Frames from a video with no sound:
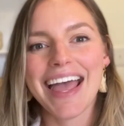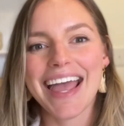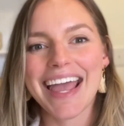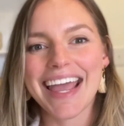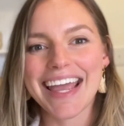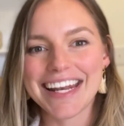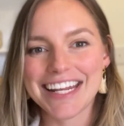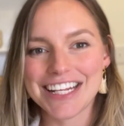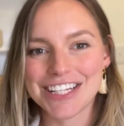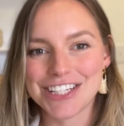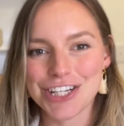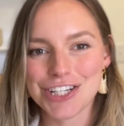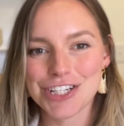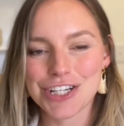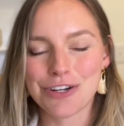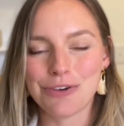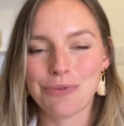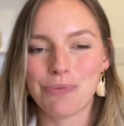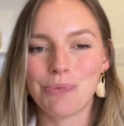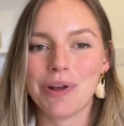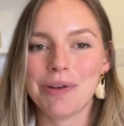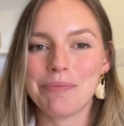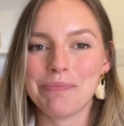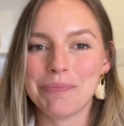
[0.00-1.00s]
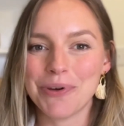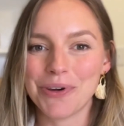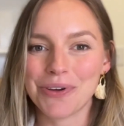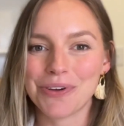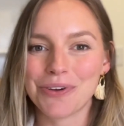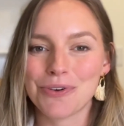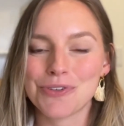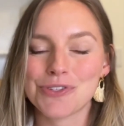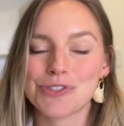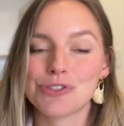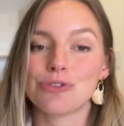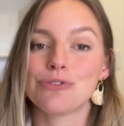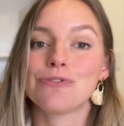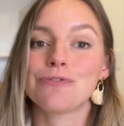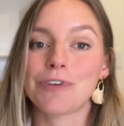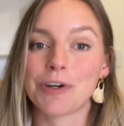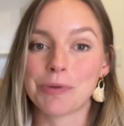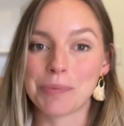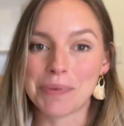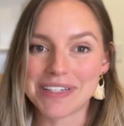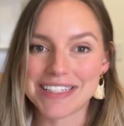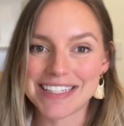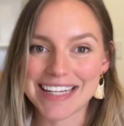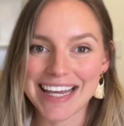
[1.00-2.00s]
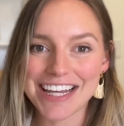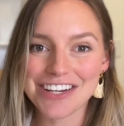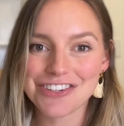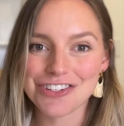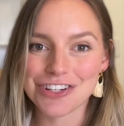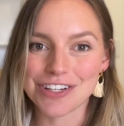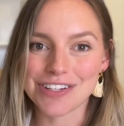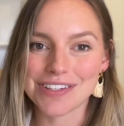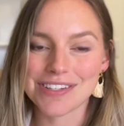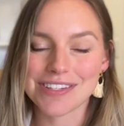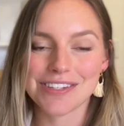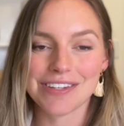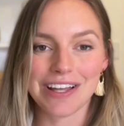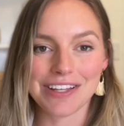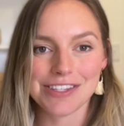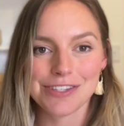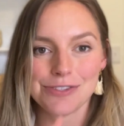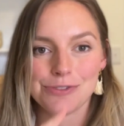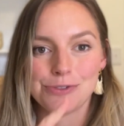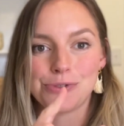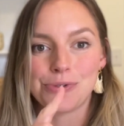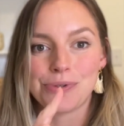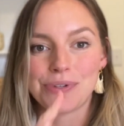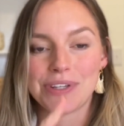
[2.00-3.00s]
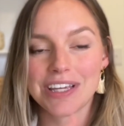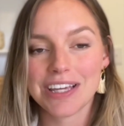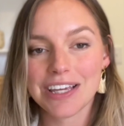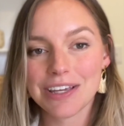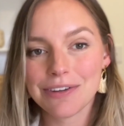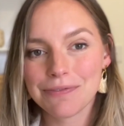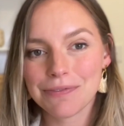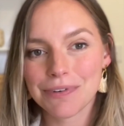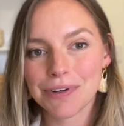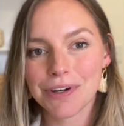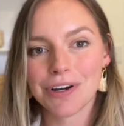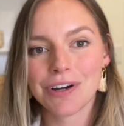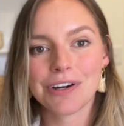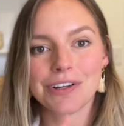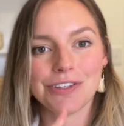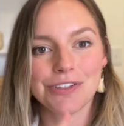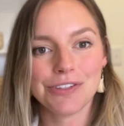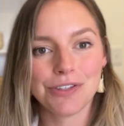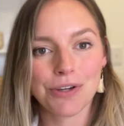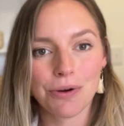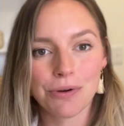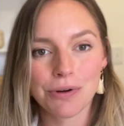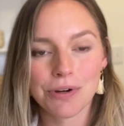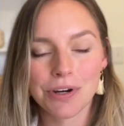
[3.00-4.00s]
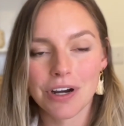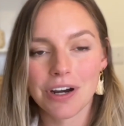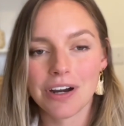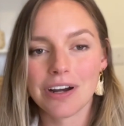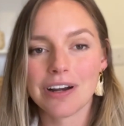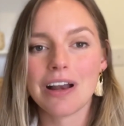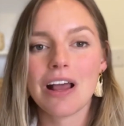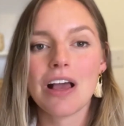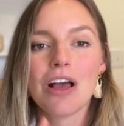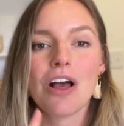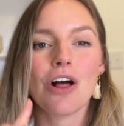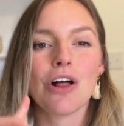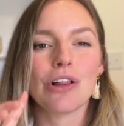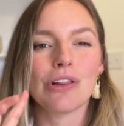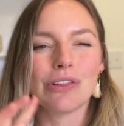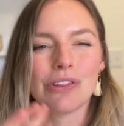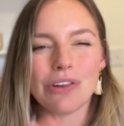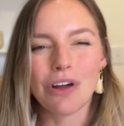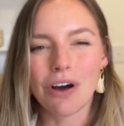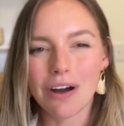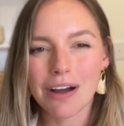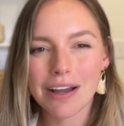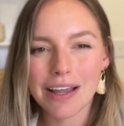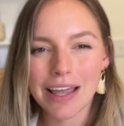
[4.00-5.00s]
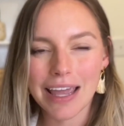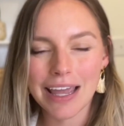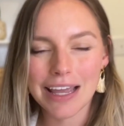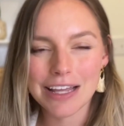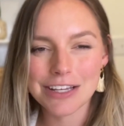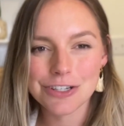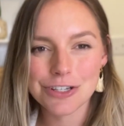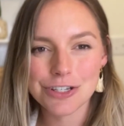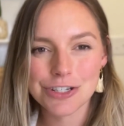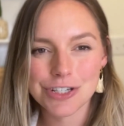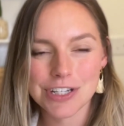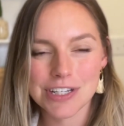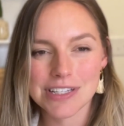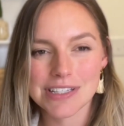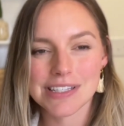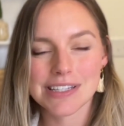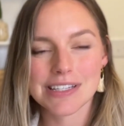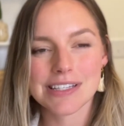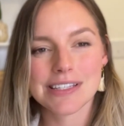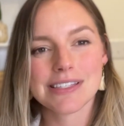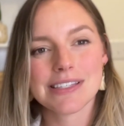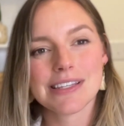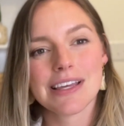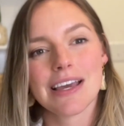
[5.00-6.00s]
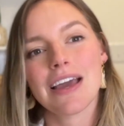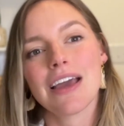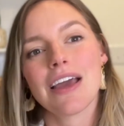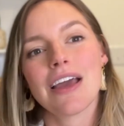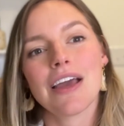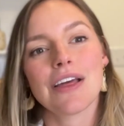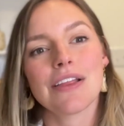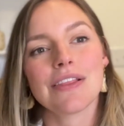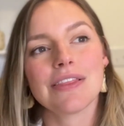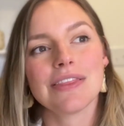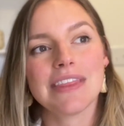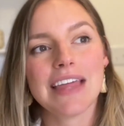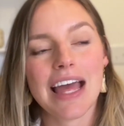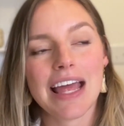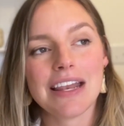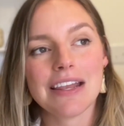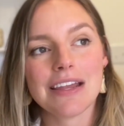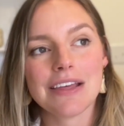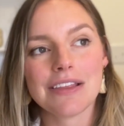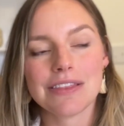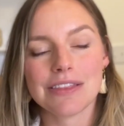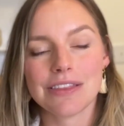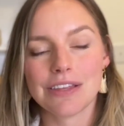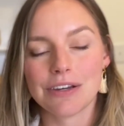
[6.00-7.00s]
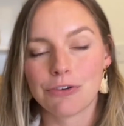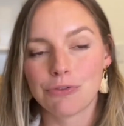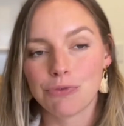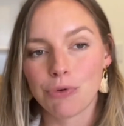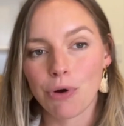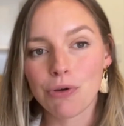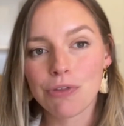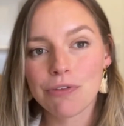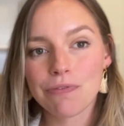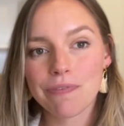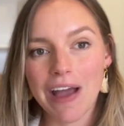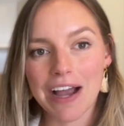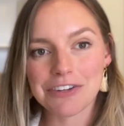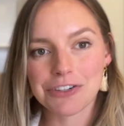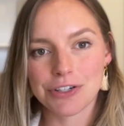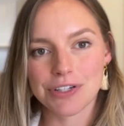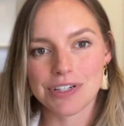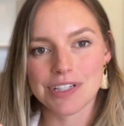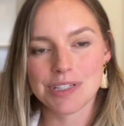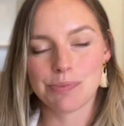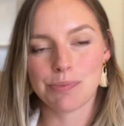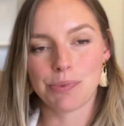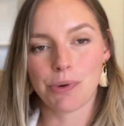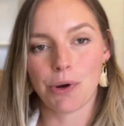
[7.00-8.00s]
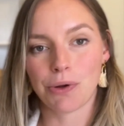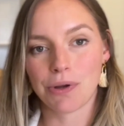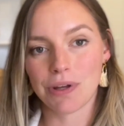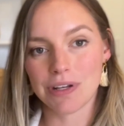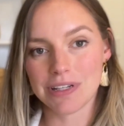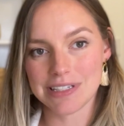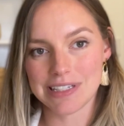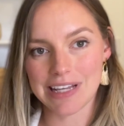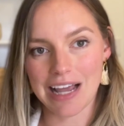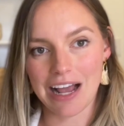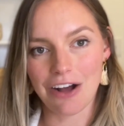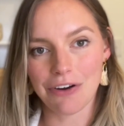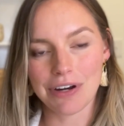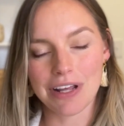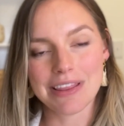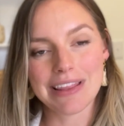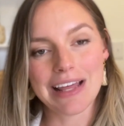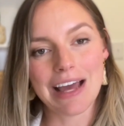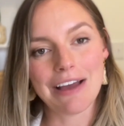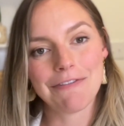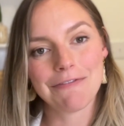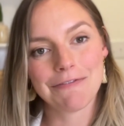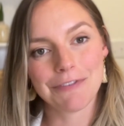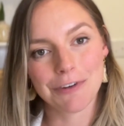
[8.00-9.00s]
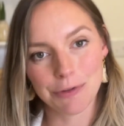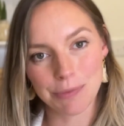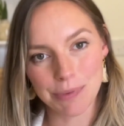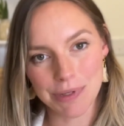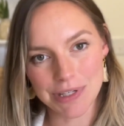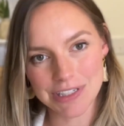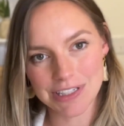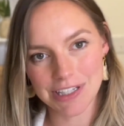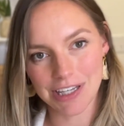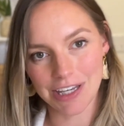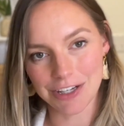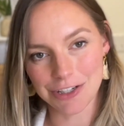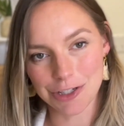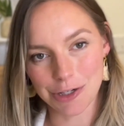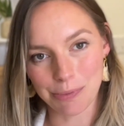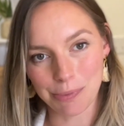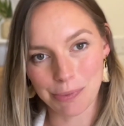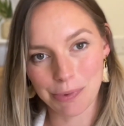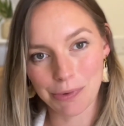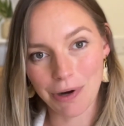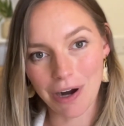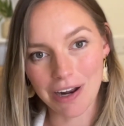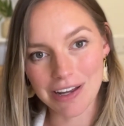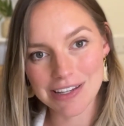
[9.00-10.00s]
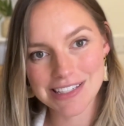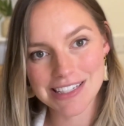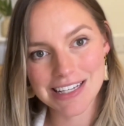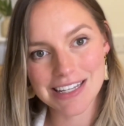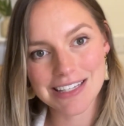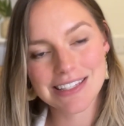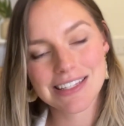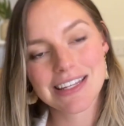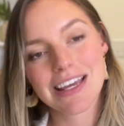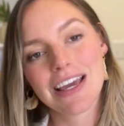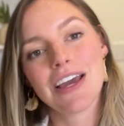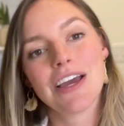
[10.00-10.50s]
In addition, when milk goes through fermentation, so that's through kefir, yogurt, long-aged cheeses, then the growth factor is broken down in that fermentation process.